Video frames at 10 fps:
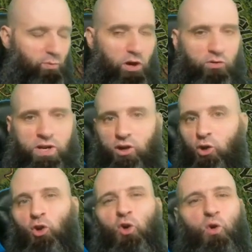we're doing
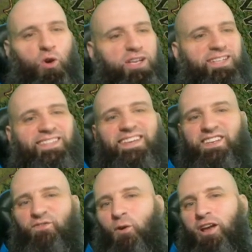glorious
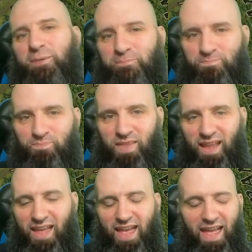things for him.
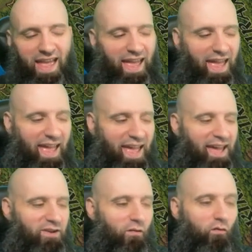
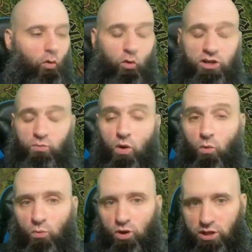And of course, what
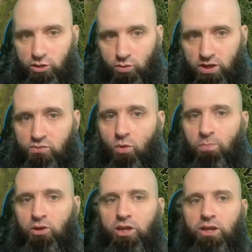we're really doing is we're
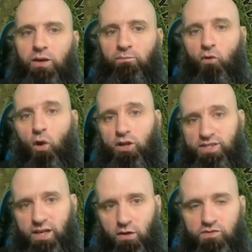building it up for
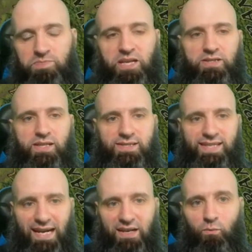ourselves, because the
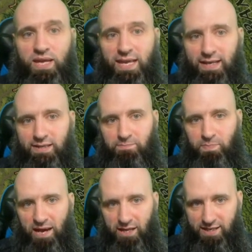second we get
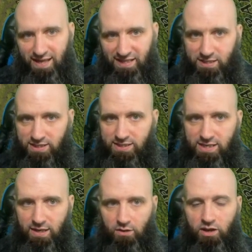to that
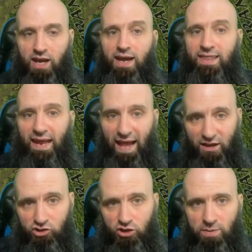sixteen out, the
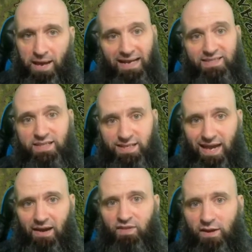extra capacity to
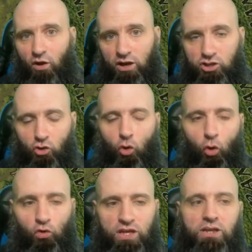have that extra
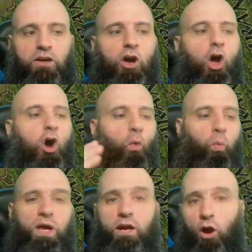holding,
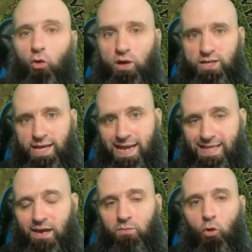we are going to take
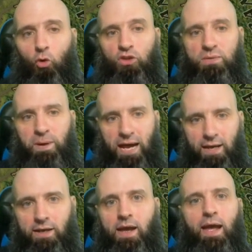that holding
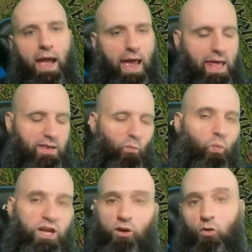back, and
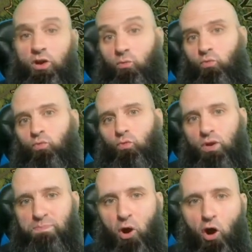we are going to
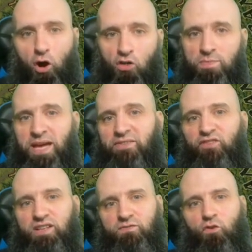reap all the
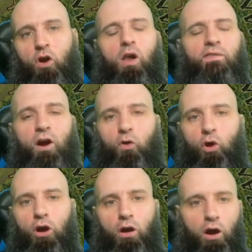benefits for all of our
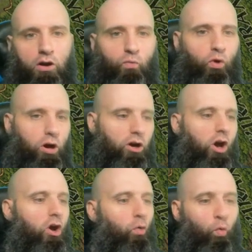hard work
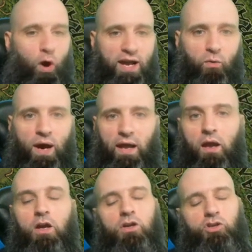right away.
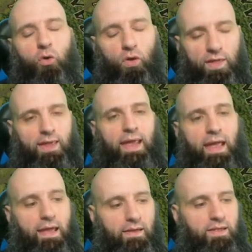So
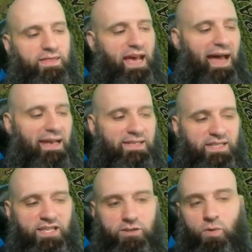it, that is a
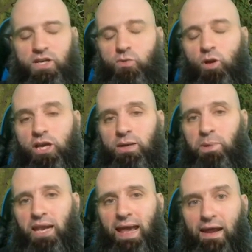situation where you can
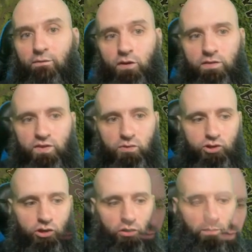plan for the
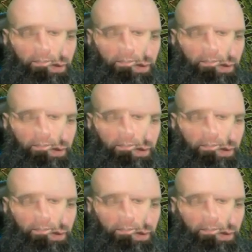future.